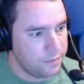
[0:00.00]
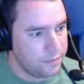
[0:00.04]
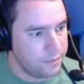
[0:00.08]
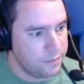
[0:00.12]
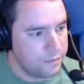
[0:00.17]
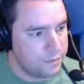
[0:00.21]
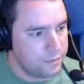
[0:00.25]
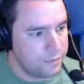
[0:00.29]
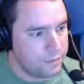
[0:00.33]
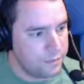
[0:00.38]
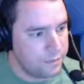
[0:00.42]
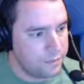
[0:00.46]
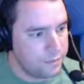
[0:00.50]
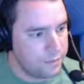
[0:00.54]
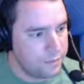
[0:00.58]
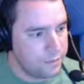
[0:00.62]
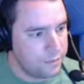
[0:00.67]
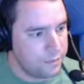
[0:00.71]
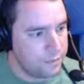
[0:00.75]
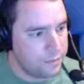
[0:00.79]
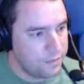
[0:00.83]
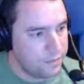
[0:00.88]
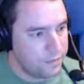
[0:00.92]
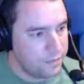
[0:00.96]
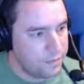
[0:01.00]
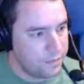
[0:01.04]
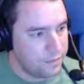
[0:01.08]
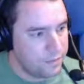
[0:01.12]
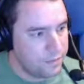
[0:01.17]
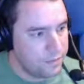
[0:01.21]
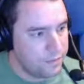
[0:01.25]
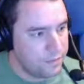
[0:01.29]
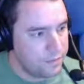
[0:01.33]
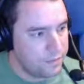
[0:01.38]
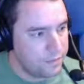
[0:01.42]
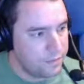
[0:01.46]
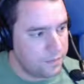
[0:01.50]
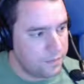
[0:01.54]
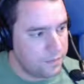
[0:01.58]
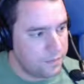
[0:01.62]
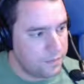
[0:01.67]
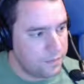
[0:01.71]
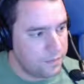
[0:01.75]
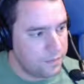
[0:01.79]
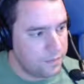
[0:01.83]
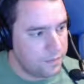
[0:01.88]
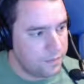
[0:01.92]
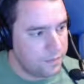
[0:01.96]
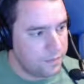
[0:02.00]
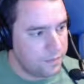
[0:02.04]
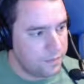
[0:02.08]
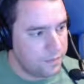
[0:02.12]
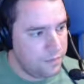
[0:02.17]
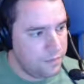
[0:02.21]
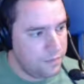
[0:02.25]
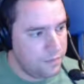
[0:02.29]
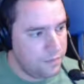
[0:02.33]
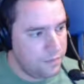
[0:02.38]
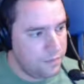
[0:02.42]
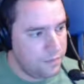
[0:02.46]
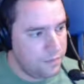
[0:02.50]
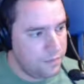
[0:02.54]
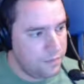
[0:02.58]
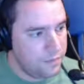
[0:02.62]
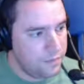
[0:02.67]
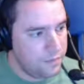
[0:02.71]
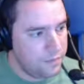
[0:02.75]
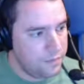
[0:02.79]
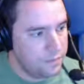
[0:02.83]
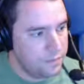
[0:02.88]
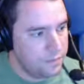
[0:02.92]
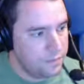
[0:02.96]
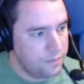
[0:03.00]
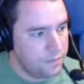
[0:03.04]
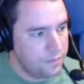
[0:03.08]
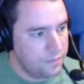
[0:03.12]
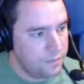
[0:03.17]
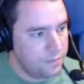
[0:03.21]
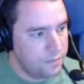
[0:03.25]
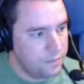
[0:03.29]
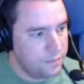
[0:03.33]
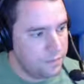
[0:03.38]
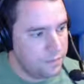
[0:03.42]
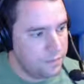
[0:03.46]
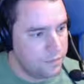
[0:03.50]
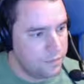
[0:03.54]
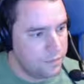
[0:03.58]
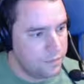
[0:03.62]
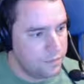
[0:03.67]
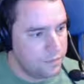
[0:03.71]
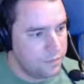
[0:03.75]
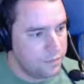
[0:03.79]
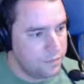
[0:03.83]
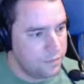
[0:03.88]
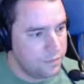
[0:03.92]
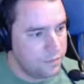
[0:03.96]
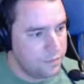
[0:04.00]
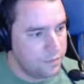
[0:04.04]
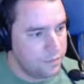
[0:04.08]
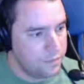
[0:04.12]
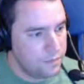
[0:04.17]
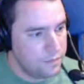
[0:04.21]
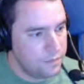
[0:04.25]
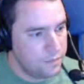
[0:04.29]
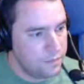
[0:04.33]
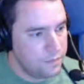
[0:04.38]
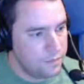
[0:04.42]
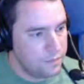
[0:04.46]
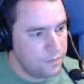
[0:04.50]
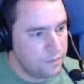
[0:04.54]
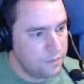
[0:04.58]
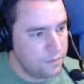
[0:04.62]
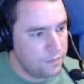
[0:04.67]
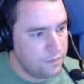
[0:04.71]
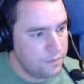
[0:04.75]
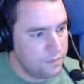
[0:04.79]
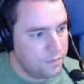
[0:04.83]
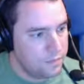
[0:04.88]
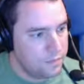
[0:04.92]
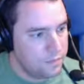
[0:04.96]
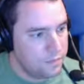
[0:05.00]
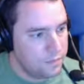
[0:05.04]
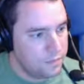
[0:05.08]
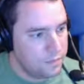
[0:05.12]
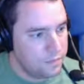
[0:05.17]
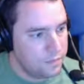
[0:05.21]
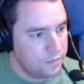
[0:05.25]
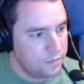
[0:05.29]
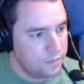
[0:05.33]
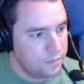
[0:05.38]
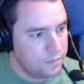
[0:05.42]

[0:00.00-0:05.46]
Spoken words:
This person isn't speaking.